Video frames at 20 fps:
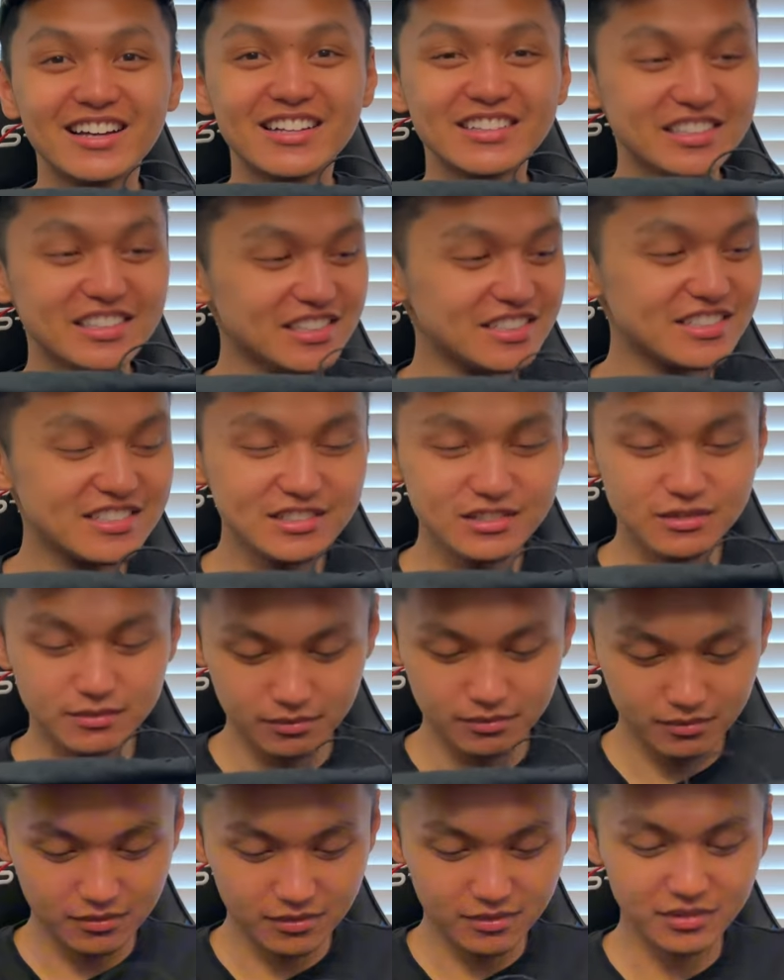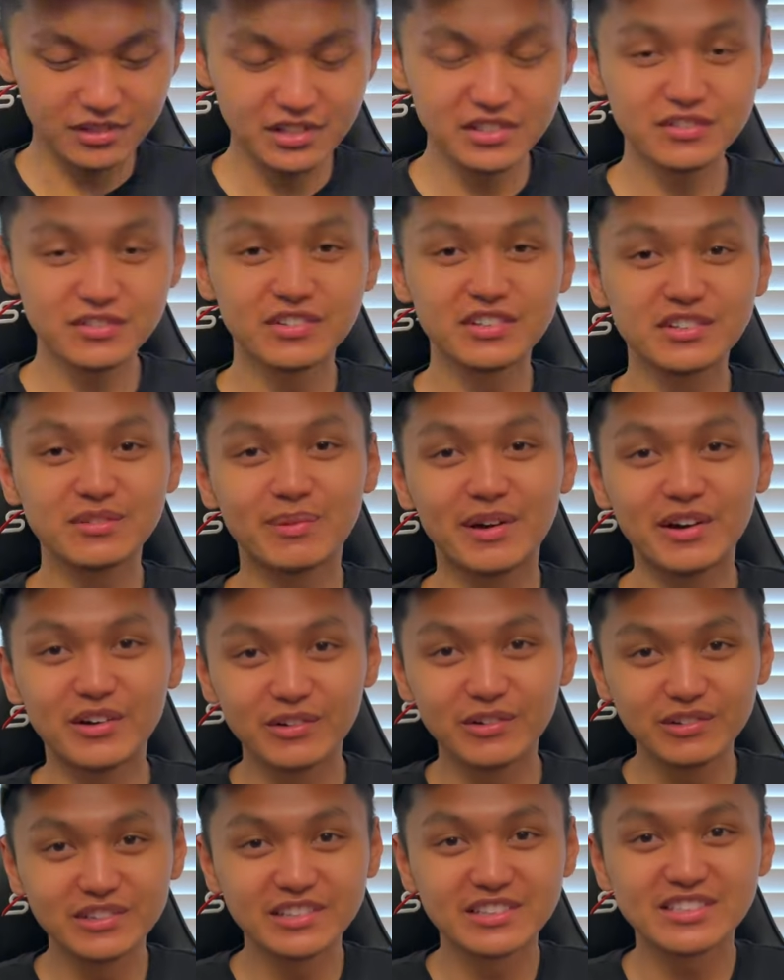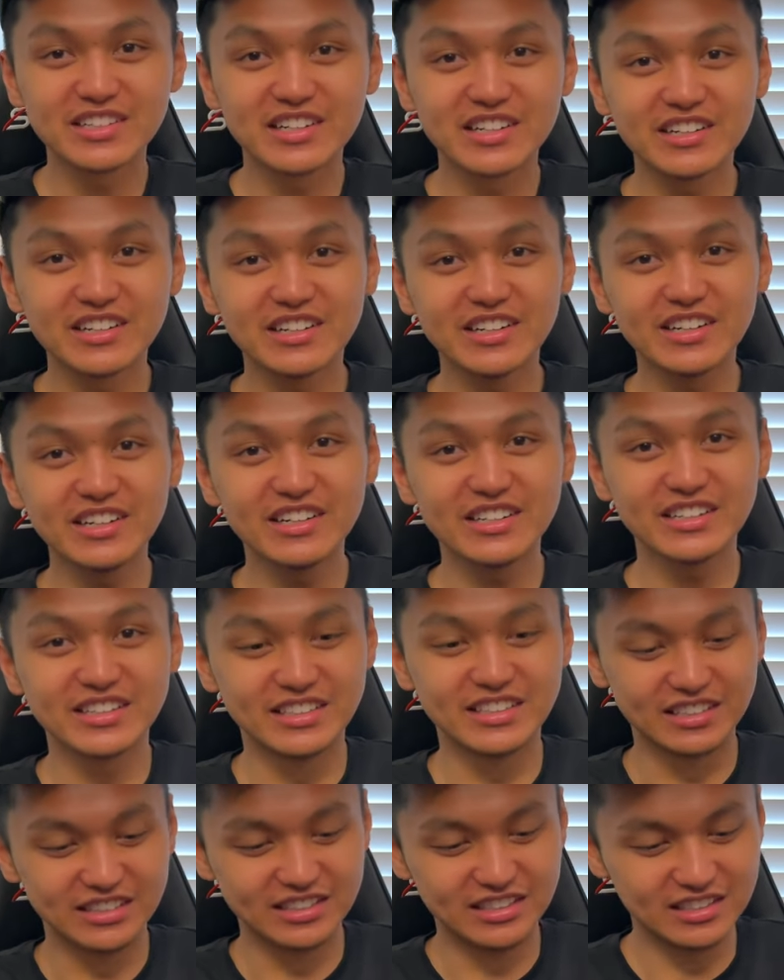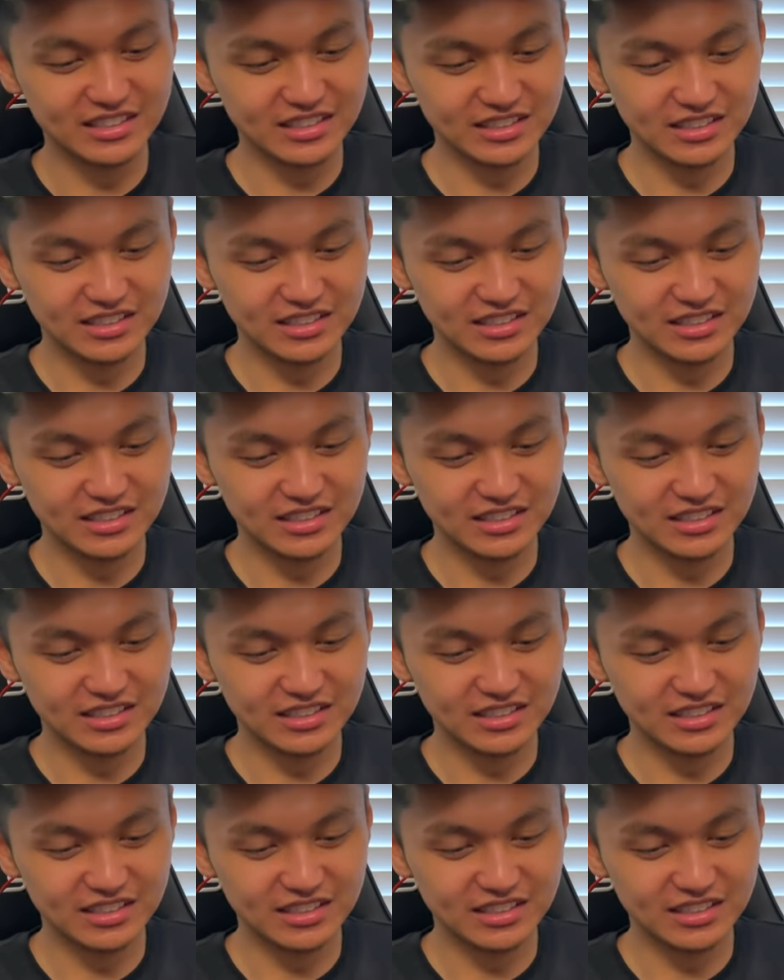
This is this fits my whole entire head.